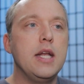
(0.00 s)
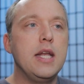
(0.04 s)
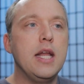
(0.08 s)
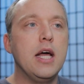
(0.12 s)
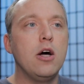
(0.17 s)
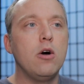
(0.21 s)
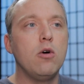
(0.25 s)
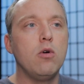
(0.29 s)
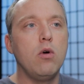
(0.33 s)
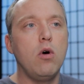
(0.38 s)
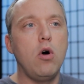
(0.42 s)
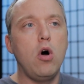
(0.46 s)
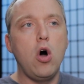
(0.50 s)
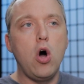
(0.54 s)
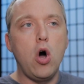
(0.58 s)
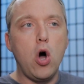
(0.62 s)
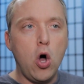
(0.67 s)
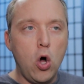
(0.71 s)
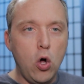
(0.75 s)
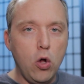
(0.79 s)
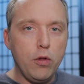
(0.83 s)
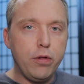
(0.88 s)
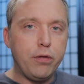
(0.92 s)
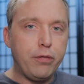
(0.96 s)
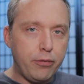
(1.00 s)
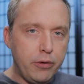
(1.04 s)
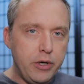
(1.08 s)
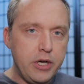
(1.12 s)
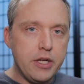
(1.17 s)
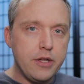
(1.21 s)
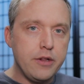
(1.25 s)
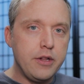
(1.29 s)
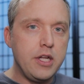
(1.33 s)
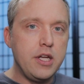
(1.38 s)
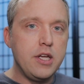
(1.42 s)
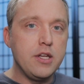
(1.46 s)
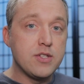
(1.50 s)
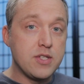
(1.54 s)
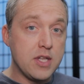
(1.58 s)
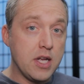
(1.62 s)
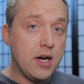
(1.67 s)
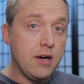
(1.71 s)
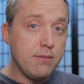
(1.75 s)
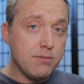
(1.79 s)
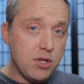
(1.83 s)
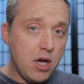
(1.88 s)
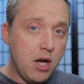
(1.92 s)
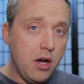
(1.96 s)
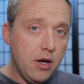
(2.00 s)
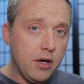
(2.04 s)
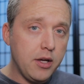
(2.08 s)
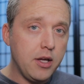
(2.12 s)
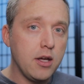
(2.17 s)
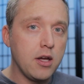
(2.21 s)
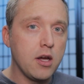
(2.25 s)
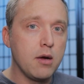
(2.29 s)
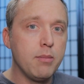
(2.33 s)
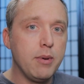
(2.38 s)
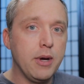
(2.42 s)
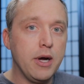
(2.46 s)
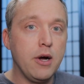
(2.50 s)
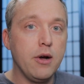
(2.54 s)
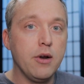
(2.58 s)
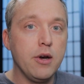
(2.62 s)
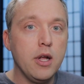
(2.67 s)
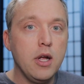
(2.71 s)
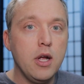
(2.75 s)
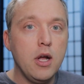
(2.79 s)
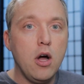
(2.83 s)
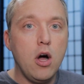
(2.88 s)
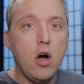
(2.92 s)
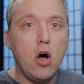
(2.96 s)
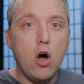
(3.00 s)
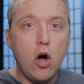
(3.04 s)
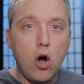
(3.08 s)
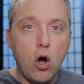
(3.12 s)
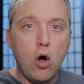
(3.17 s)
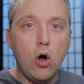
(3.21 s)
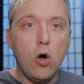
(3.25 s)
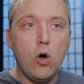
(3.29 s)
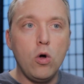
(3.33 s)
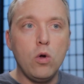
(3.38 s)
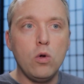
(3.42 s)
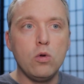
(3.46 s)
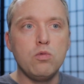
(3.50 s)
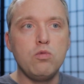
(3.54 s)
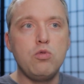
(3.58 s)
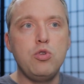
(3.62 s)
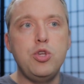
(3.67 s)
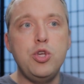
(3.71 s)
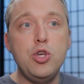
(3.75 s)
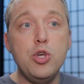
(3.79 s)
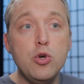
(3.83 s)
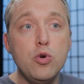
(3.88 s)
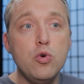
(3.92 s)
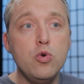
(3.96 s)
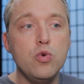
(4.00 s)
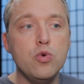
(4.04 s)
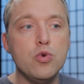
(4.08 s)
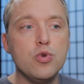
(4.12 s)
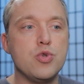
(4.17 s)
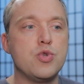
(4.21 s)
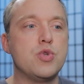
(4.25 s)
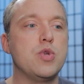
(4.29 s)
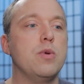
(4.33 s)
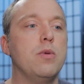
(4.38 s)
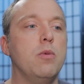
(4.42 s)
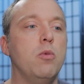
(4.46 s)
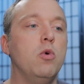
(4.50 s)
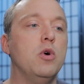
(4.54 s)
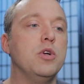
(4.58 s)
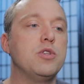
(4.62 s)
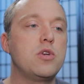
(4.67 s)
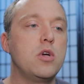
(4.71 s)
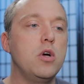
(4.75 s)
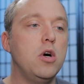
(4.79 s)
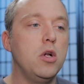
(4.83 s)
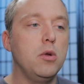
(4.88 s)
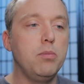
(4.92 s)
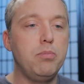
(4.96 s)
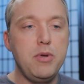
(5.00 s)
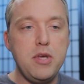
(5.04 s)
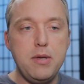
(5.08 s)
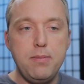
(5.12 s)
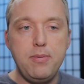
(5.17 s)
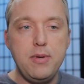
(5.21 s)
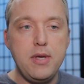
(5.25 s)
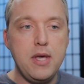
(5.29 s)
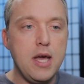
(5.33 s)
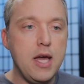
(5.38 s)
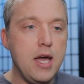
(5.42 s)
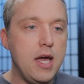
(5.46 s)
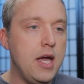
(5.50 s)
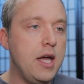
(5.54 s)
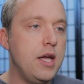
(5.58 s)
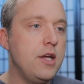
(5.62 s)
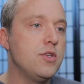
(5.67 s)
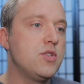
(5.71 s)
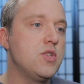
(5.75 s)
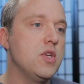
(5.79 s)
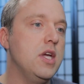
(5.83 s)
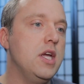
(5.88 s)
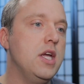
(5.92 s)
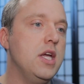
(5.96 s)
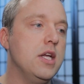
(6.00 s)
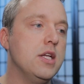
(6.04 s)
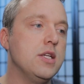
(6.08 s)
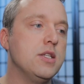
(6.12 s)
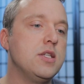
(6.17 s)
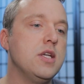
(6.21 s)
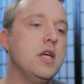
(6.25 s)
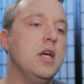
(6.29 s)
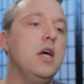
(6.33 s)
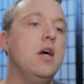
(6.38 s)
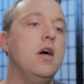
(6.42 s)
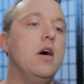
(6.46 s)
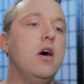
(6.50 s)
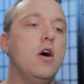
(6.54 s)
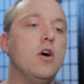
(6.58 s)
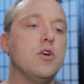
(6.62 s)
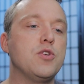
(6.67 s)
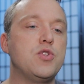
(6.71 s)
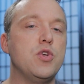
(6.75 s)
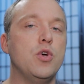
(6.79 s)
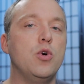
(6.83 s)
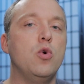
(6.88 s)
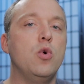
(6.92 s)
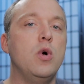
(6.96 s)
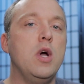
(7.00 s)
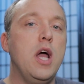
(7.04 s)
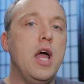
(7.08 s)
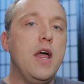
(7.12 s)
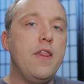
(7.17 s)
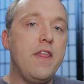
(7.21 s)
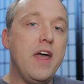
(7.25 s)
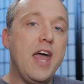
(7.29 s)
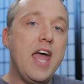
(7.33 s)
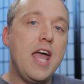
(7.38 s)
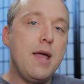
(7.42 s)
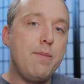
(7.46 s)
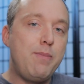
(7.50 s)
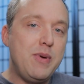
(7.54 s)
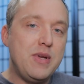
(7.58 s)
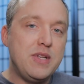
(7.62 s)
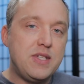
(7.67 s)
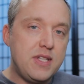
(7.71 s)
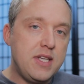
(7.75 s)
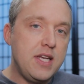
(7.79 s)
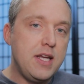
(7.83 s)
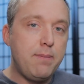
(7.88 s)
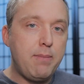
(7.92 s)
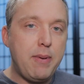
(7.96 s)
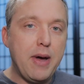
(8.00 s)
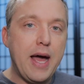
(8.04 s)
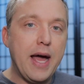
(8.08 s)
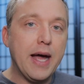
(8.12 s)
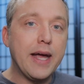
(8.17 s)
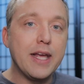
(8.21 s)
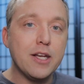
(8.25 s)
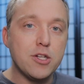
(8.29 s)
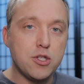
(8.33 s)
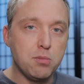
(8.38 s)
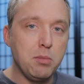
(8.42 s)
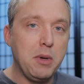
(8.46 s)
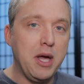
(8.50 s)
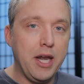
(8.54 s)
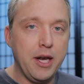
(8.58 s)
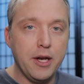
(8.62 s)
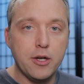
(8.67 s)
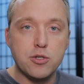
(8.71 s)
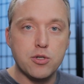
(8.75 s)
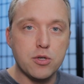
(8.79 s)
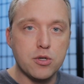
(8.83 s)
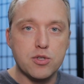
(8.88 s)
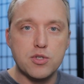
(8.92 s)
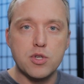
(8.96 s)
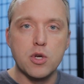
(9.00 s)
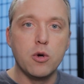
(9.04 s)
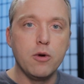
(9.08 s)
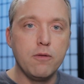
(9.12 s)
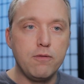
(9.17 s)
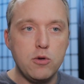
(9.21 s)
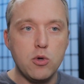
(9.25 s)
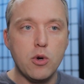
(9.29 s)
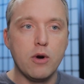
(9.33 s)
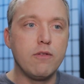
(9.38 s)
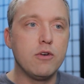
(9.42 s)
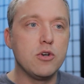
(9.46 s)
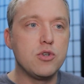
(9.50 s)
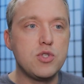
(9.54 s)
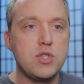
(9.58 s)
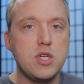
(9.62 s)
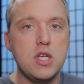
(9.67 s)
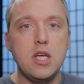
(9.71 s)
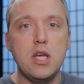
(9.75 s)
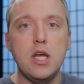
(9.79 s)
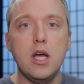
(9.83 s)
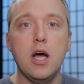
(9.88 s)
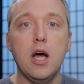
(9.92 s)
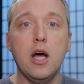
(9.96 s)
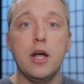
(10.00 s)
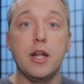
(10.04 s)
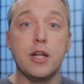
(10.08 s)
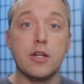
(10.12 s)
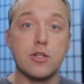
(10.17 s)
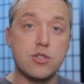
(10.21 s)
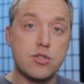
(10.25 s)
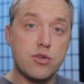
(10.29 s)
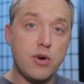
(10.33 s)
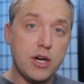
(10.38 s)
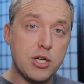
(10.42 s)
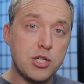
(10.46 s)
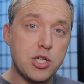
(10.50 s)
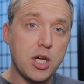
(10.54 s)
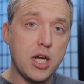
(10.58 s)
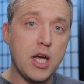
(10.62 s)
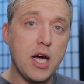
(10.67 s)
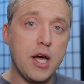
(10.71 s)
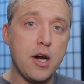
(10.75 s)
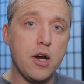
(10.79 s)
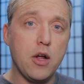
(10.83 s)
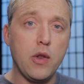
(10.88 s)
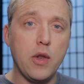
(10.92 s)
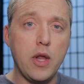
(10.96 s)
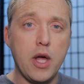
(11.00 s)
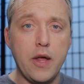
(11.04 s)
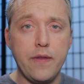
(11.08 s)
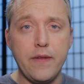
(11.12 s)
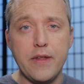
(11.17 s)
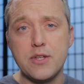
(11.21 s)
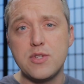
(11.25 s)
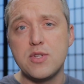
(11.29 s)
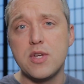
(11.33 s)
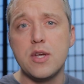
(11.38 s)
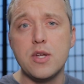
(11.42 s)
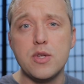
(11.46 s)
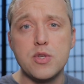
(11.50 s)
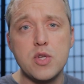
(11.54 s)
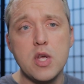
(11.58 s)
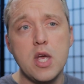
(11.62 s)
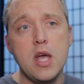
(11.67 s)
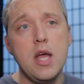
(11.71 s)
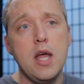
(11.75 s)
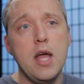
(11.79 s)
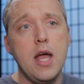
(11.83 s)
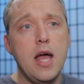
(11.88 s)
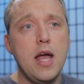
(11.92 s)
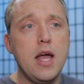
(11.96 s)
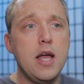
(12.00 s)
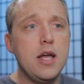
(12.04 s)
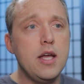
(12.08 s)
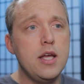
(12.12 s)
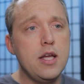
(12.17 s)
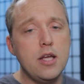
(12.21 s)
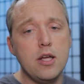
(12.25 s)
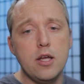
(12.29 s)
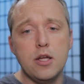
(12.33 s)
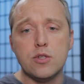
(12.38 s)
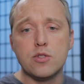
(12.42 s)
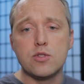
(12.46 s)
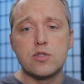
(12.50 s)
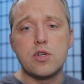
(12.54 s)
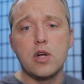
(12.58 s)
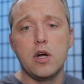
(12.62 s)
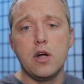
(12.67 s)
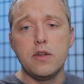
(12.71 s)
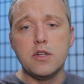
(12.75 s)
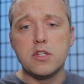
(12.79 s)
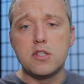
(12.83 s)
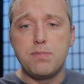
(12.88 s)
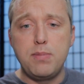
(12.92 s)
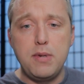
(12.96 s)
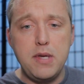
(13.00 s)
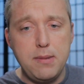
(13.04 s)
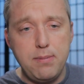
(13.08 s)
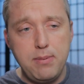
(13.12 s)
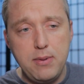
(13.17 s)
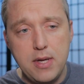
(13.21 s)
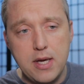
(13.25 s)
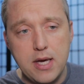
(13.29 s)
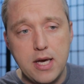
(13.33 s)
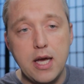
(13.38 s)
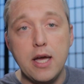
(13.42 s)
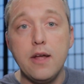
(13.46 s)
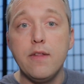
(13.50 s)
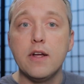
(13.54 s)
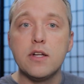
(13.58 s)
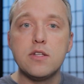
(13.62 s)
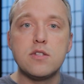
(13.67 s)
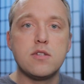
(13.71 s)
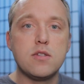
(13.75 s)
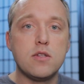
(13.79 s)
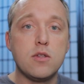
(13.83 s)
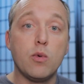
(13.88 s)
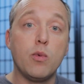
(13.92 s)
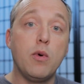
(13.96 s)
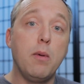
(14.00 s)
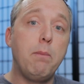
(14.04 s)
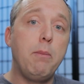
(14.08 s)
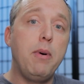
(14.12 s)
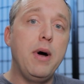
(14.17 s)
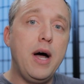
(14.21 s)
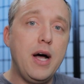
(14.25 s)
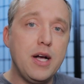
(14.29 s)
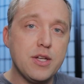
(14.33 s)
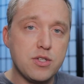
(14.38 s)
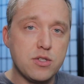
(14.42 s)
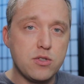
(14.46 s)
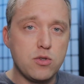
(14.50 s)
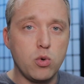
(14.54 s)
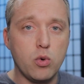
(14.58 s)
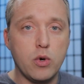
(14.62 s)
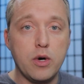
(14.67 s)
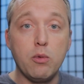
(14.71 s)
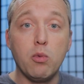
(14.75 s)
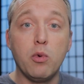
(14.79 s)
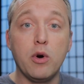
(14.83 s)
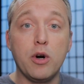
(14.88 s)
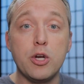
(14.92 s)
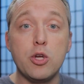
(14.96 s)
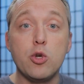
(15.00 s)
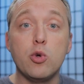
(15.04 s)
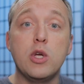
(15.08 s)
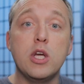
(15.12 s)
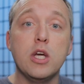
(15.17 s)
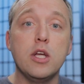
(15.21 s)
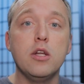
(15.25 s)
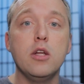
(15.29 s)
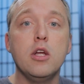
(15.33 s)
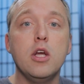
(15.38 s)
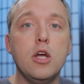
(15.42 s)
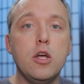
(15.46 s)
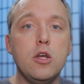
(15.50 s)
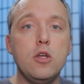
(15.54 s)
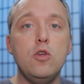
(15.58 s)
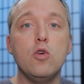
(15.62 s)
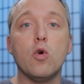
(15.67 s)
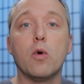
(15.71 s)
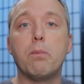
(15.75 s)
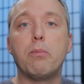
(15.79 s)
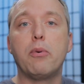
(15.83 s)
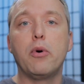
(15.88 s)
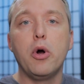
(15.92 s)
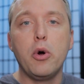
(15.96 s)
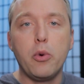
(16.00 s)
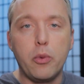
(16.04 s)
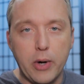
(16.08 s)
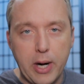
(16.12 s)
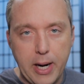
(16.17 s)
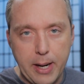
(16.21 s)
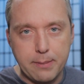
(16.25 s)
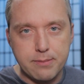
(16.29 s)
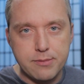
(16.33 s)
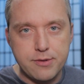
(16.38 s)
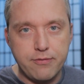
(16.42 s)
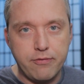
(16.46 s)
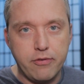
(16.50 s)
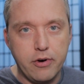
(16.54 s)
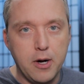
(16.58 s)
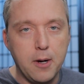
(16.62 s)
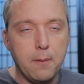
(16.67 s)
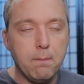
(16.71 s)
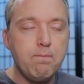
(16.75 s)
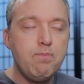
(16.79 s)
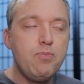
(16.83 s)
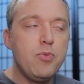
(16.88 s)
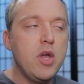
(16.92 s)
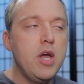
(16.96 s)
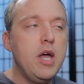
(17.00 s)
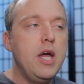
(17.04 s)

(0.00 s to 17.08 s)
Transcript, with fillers: Now, all three of these that I'm talking about all use what's called PPAs and also the APT package manager. So if you ever see an instruction guide online that says, hey, install this PPA, that's the repository where you get your programs from.